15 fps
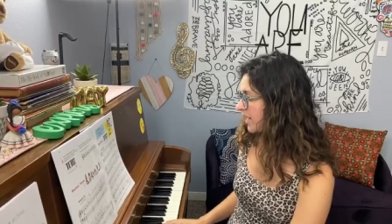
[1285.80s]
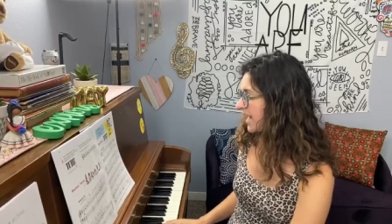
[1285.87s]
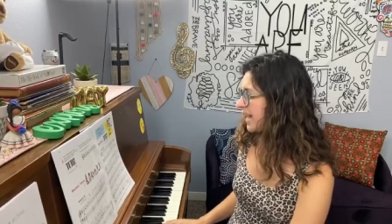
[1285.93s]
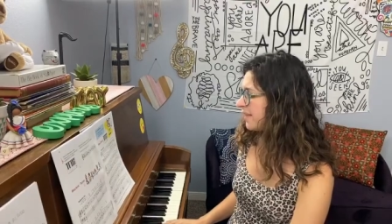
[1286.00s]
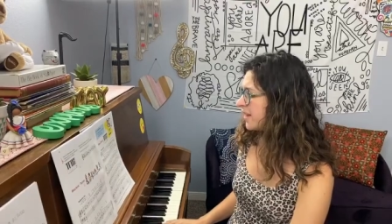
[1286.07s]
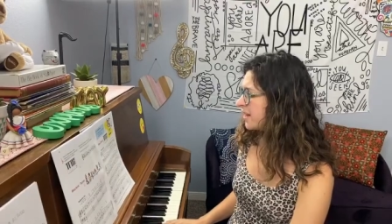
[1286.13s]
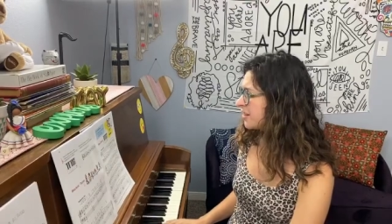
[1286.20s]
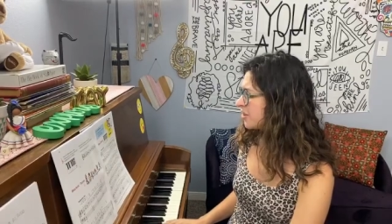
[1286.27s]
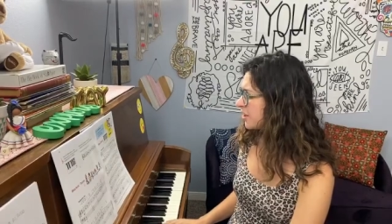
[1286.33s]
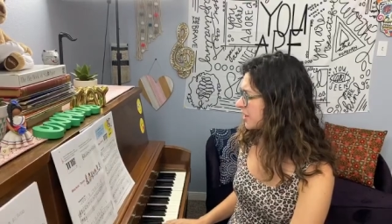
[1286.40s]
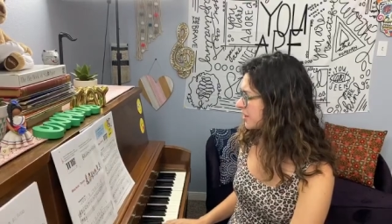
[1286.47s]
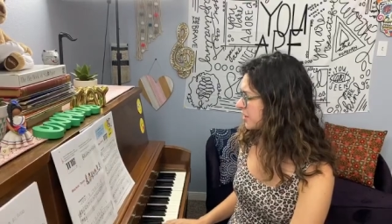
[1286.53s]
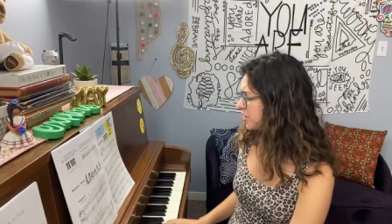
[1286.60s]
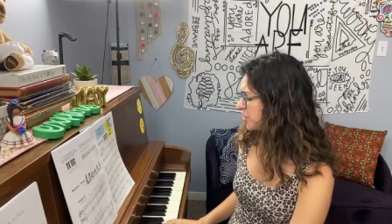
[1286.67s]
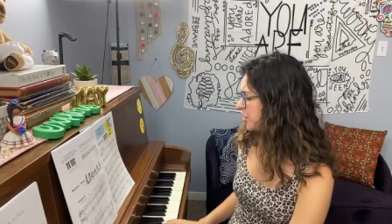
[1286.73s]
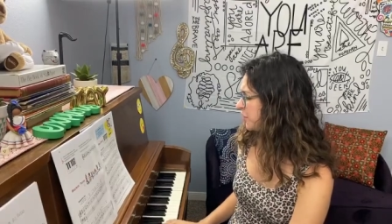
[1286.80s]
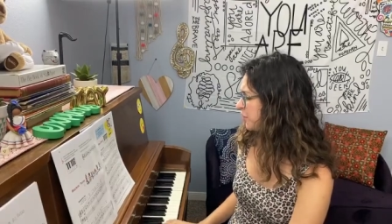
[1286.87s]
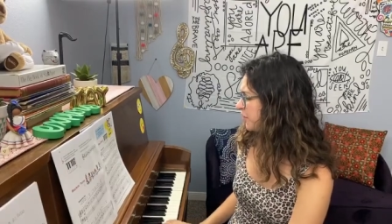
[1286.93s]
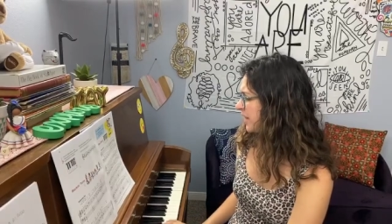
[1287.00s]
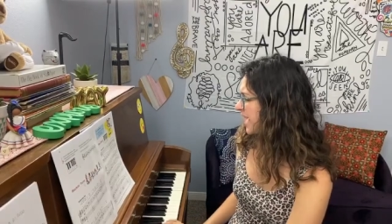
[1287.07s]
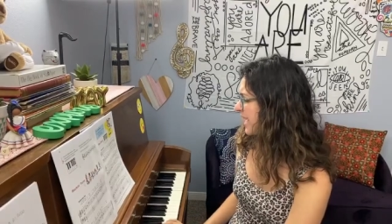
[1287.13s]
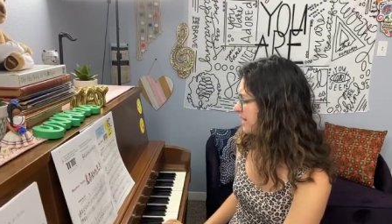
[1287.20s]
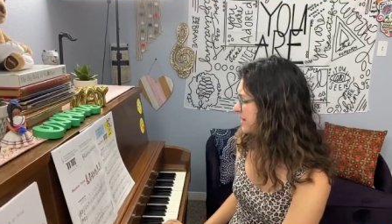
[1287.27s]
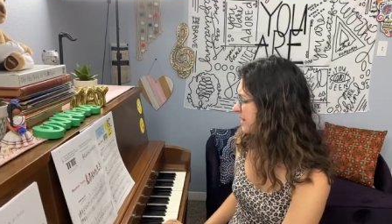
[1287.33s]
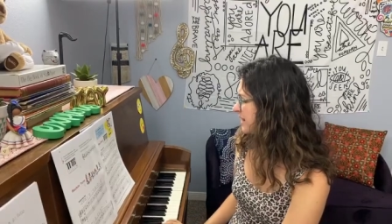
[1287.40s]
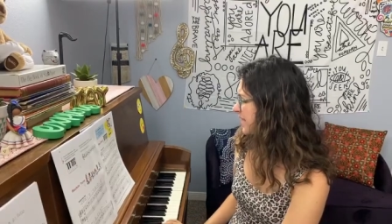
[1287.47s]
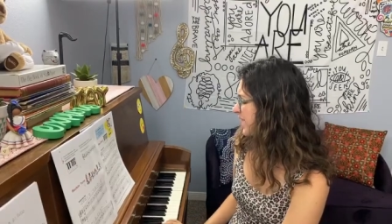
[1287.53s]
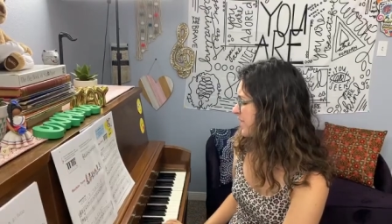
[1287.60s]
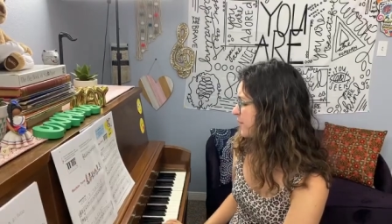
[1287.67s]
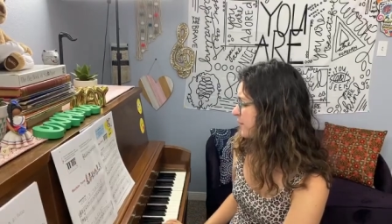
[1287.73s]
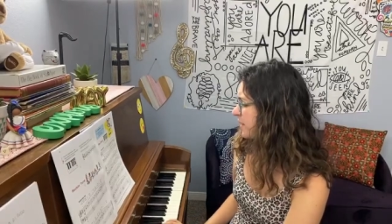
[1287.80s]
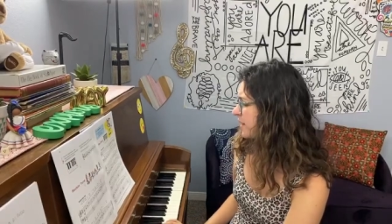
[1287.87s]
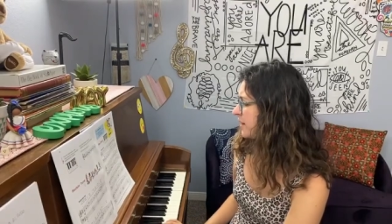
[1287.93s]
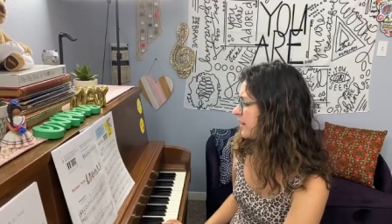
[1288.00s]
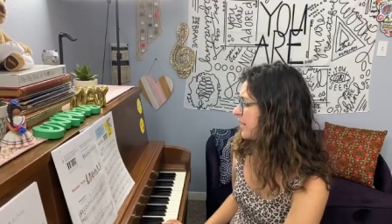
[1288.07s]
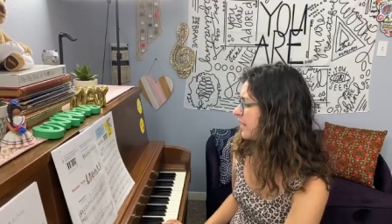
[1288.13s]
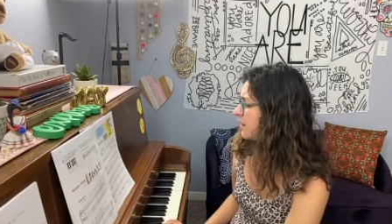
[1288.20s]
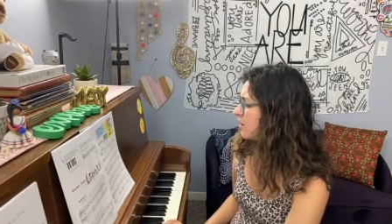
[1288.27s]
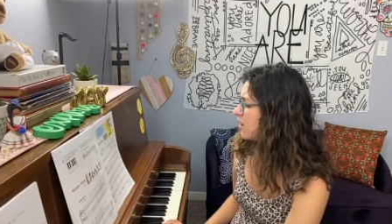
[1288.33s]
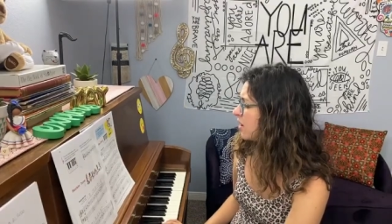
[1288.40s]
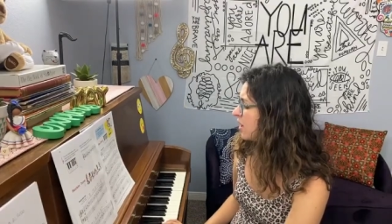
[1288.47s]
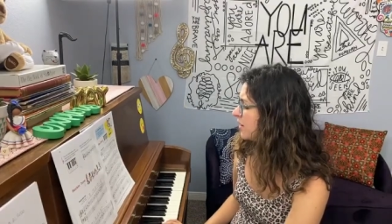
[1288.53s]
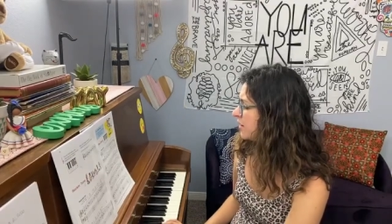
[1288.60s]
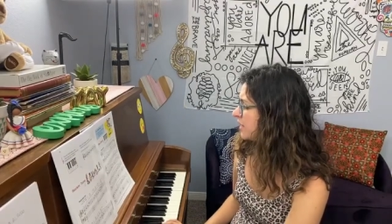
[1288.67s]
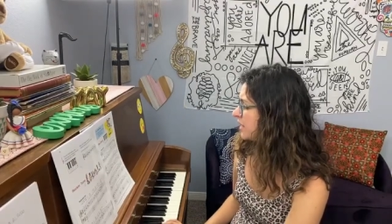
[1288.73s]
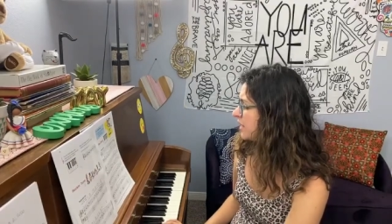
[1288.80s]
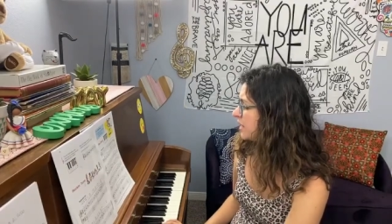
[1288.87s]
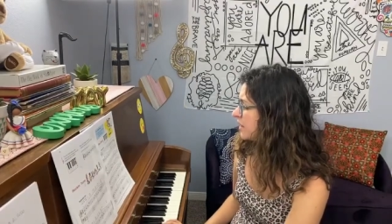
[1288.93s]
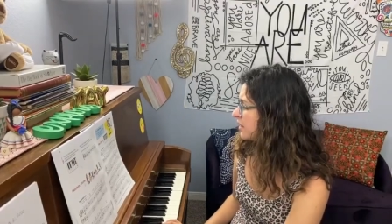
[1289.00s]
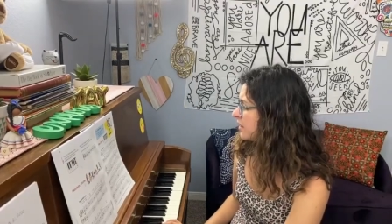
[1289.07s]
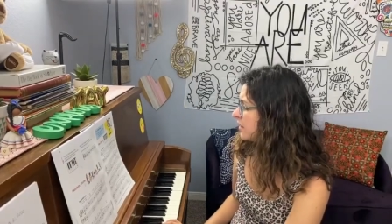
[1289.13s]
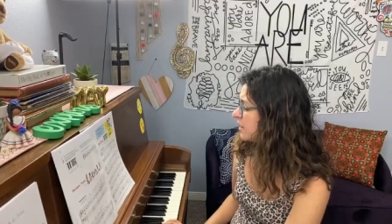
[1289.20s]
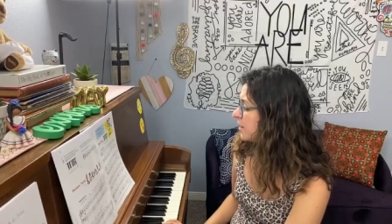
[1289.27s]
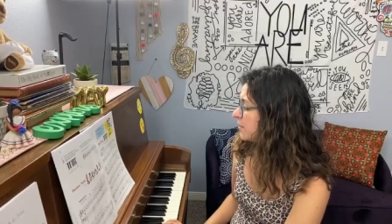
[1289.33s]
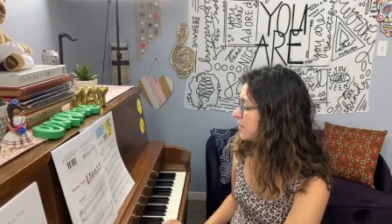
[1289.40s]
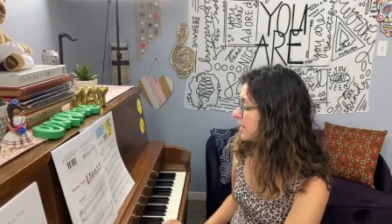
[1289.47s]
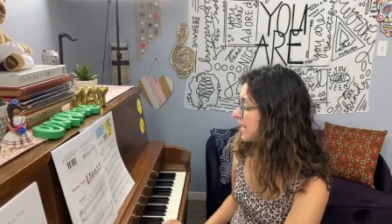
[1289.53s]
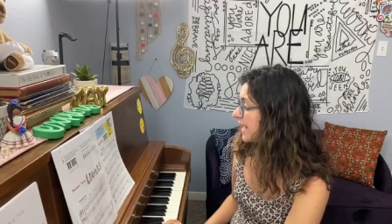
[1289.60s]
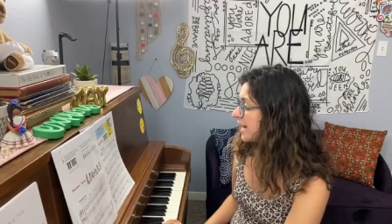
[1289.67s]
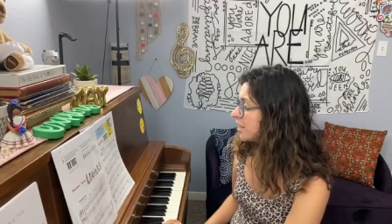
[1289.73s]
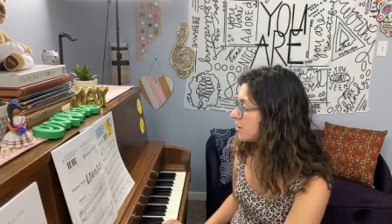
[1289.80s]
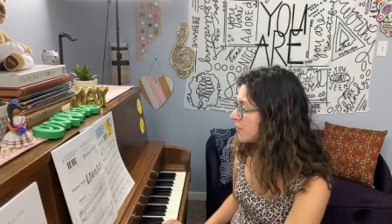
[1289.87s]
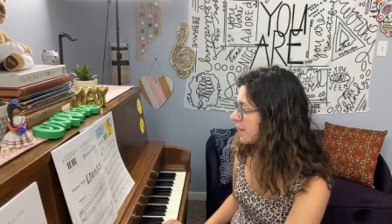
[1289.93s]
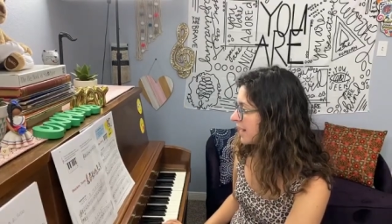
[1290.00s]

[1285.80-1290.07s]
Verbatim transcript: And then look at the 2 flats that they have written there on the piano